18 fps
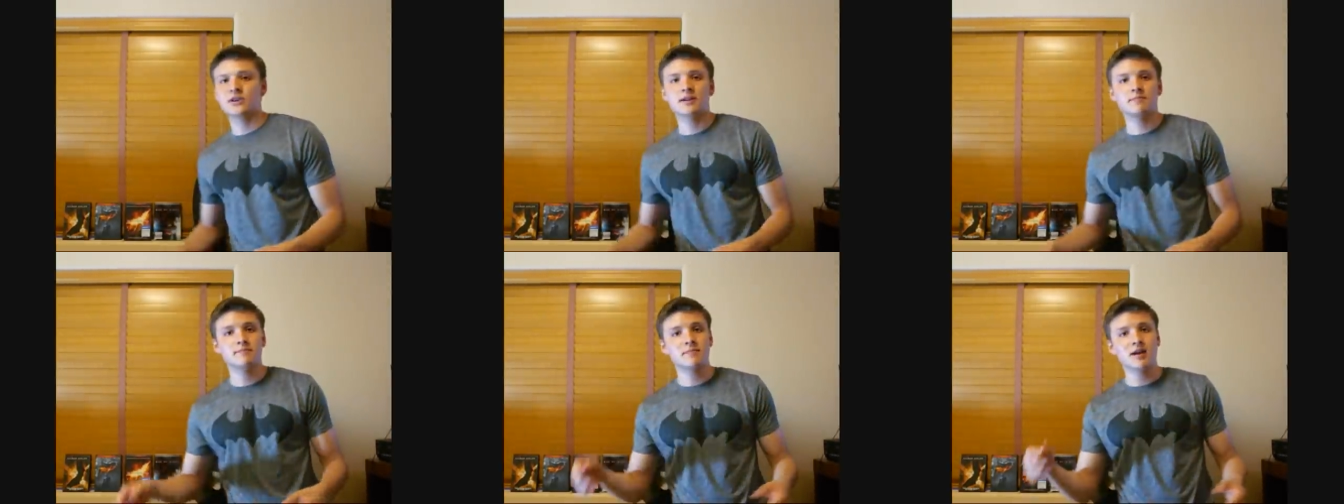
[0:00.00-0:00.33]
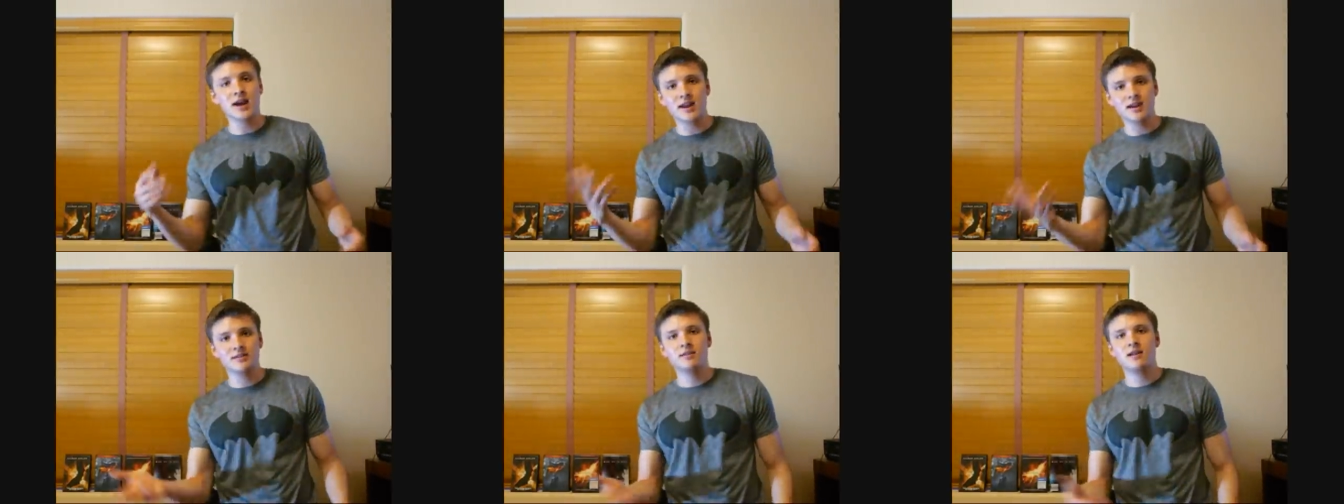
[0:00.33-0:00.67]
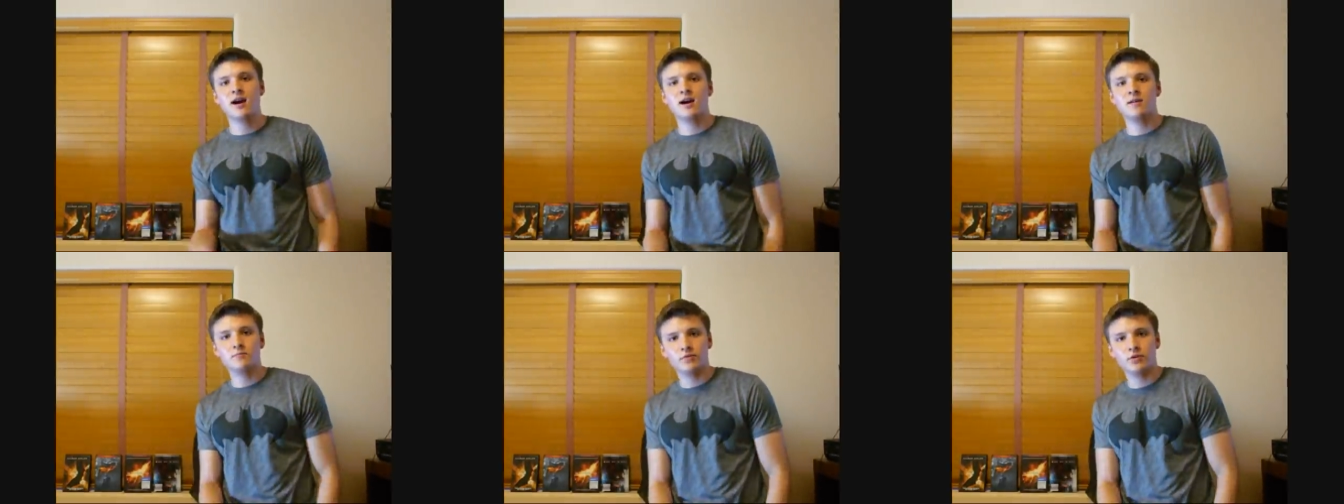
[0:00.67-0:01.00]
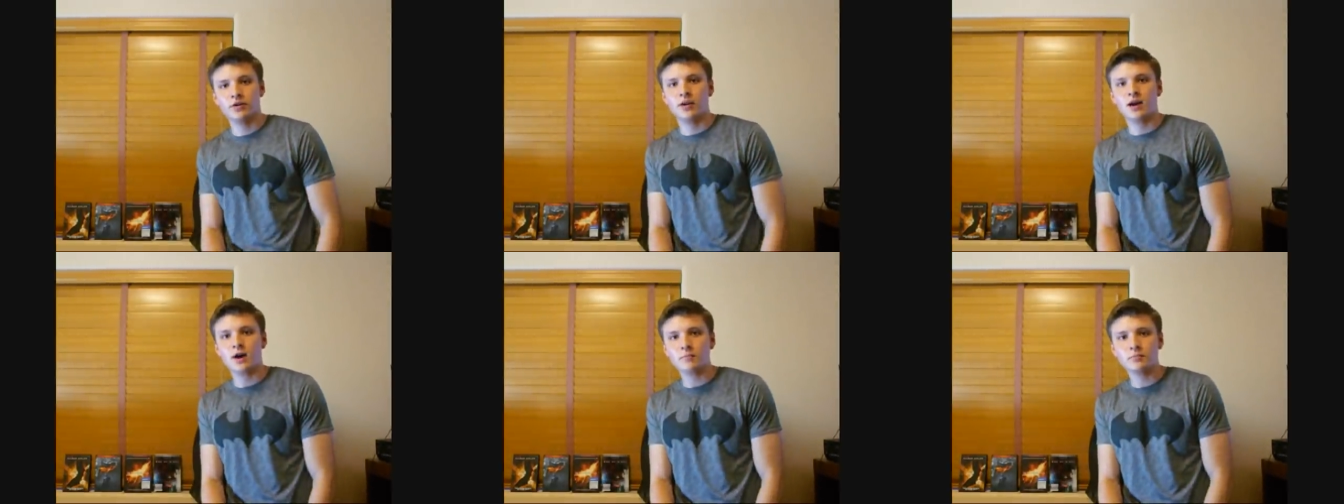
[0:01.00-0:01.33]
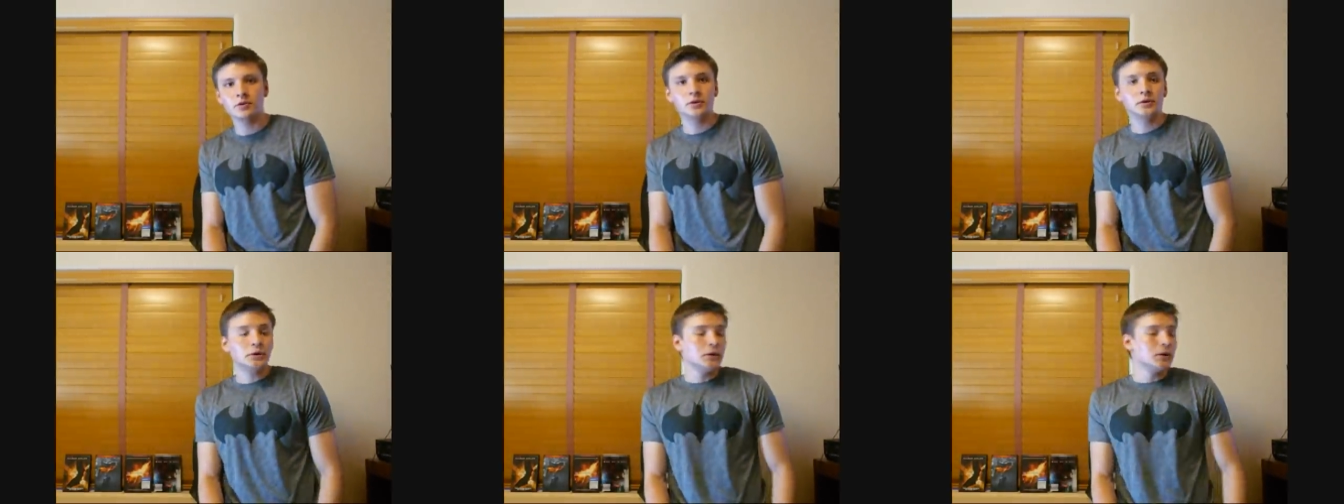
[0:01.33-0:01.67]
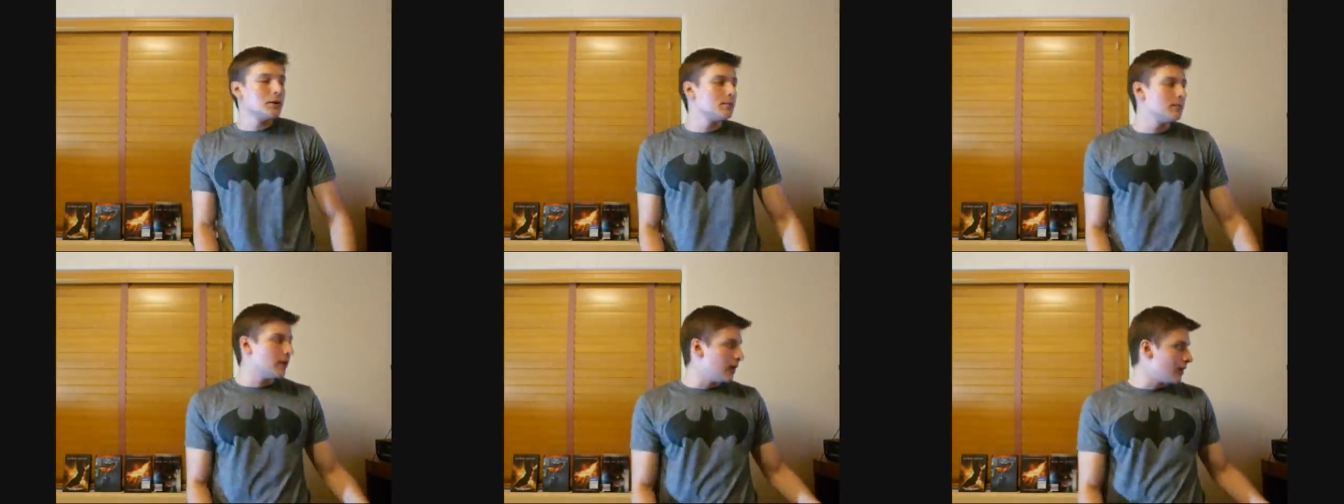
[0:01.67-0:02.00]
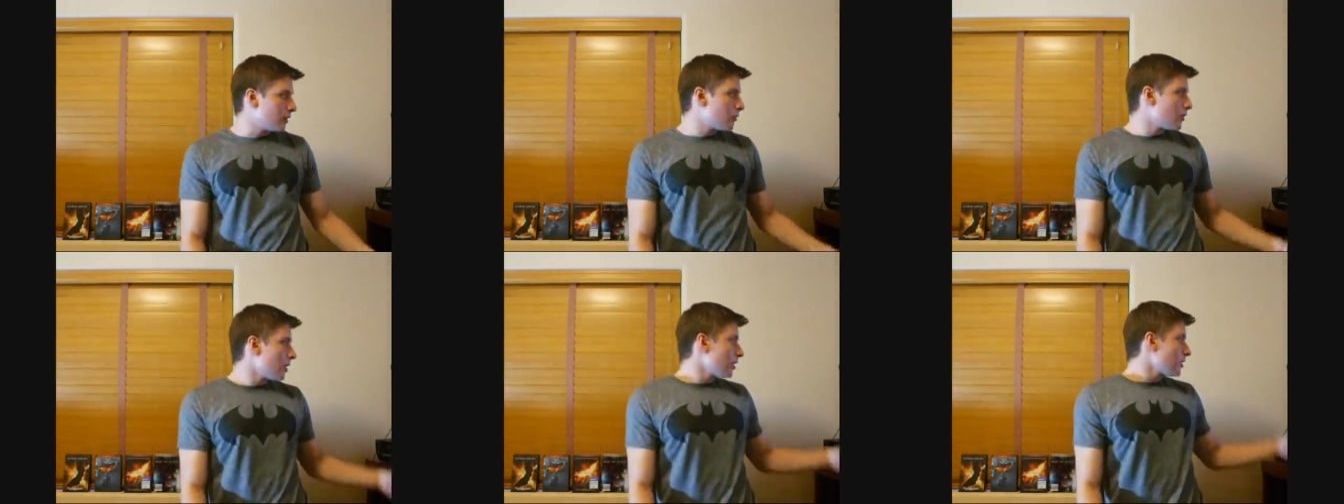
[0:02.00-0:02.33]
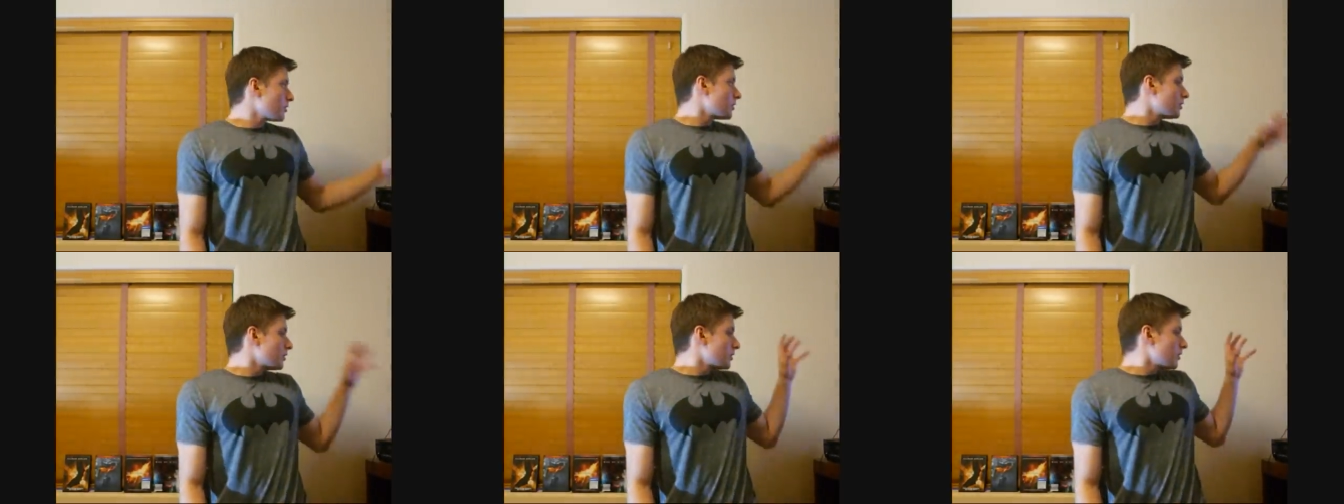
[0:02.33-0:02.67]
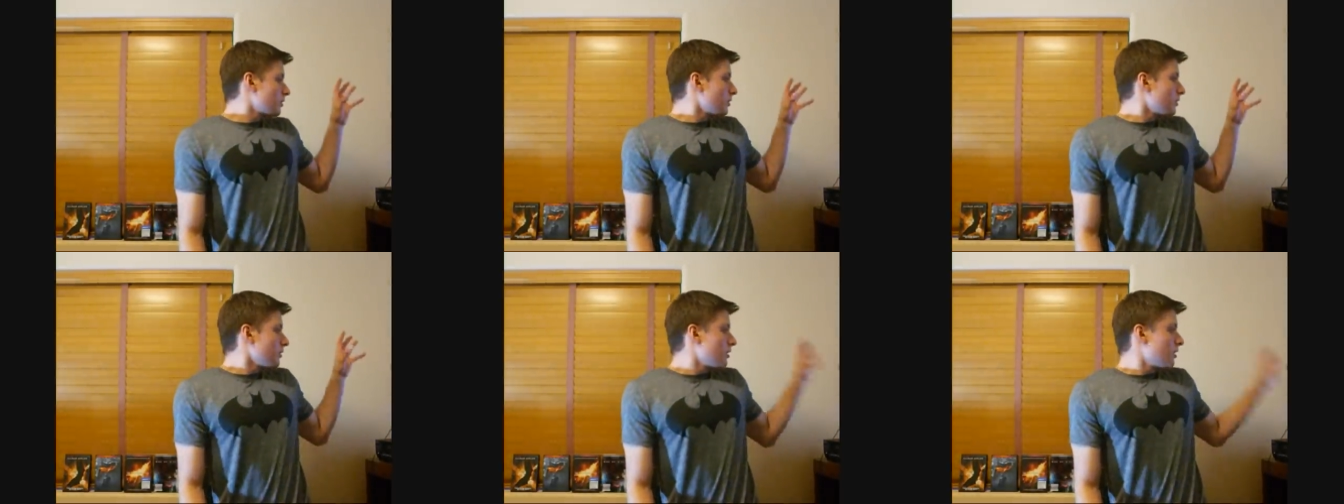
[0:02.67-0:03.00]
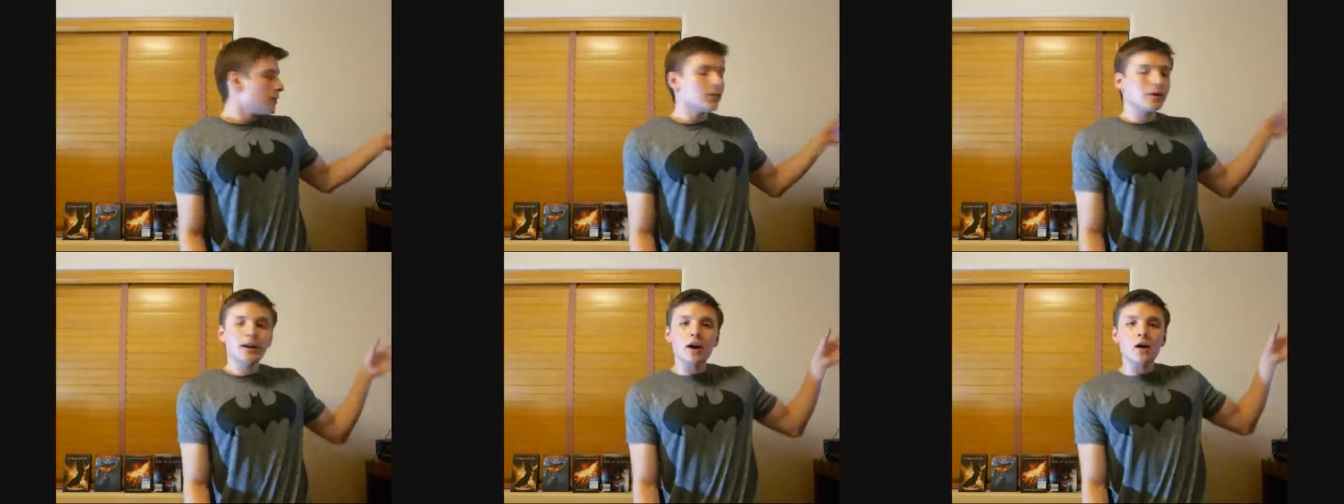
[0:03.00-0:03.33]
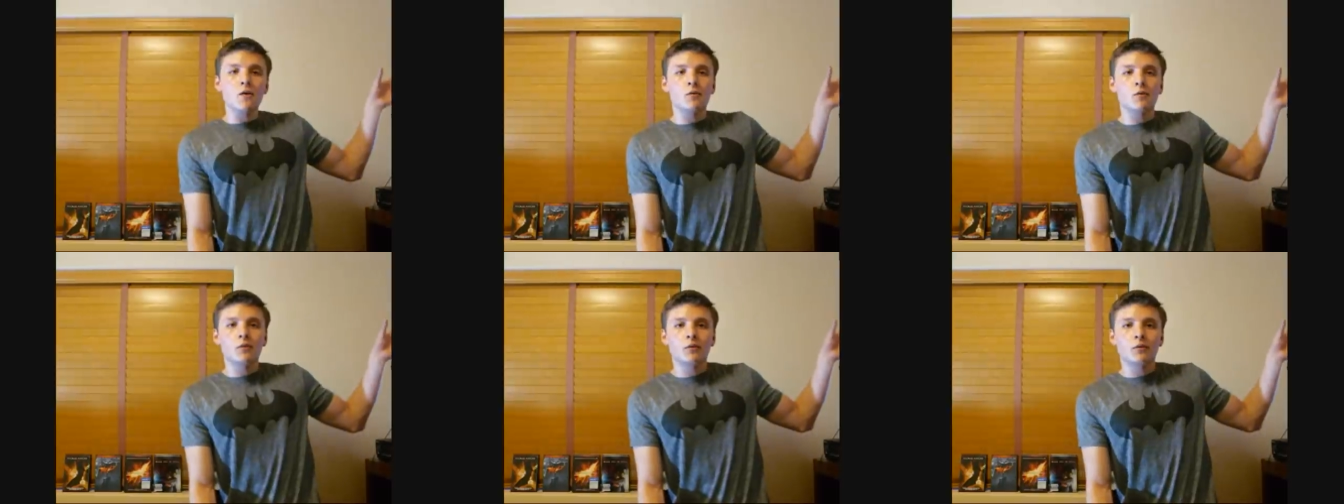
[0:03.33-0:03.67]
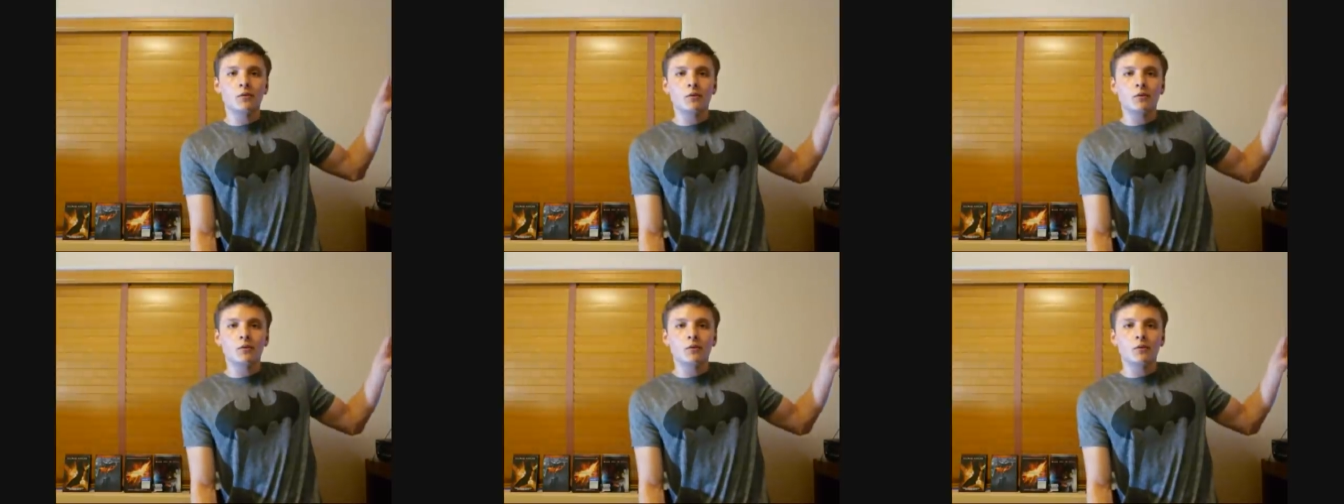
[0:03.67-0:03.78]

I might not put up. But anyway, here we go.